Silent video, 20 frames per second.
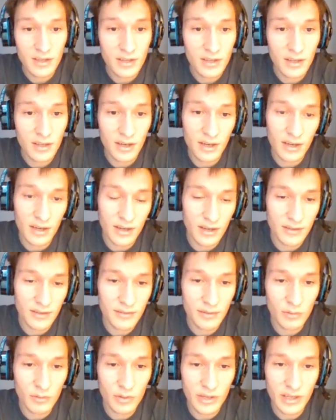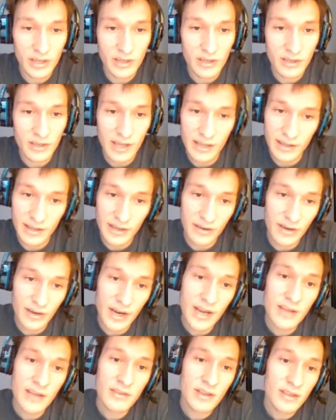We'll get into that later.
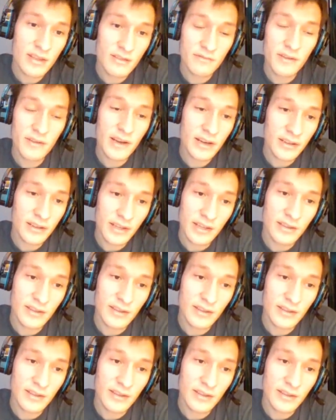And then finally,